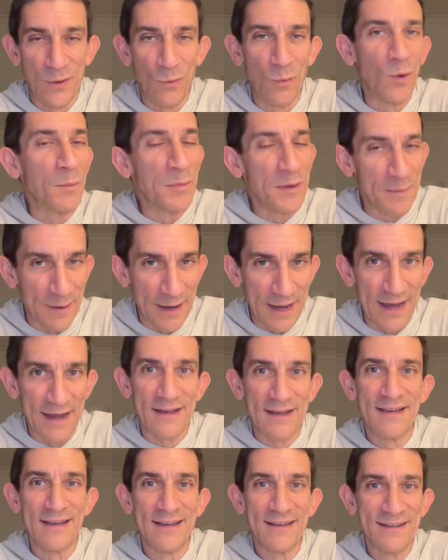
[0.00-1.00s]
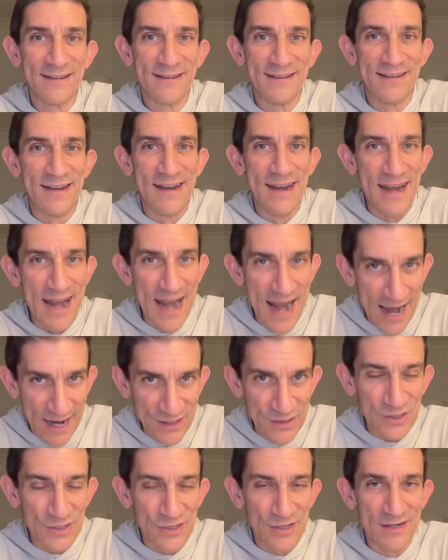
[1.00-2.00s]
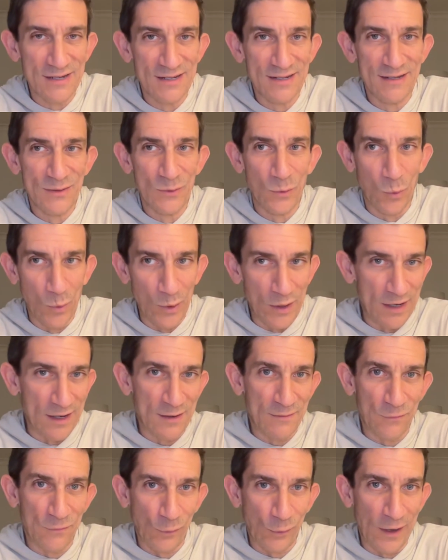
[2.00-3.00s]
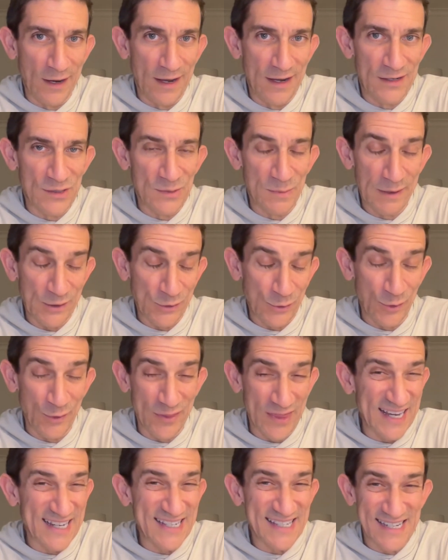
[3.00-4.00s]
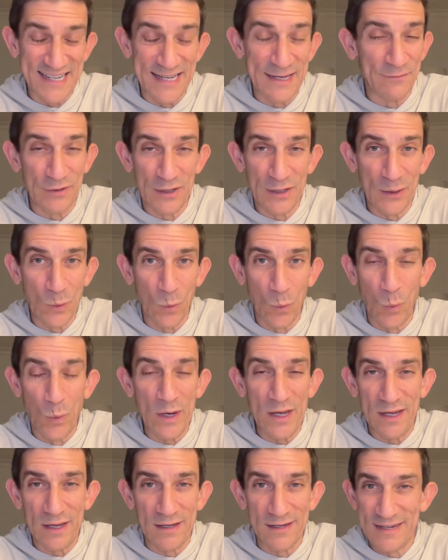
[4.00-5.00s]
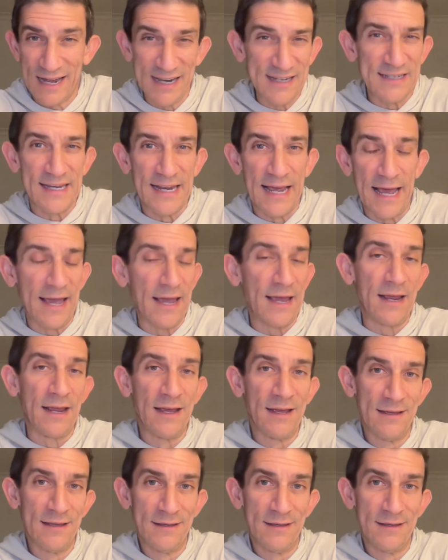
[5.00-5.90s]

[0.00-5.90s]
We'll be back next week for a special Thanksgiving week, not day,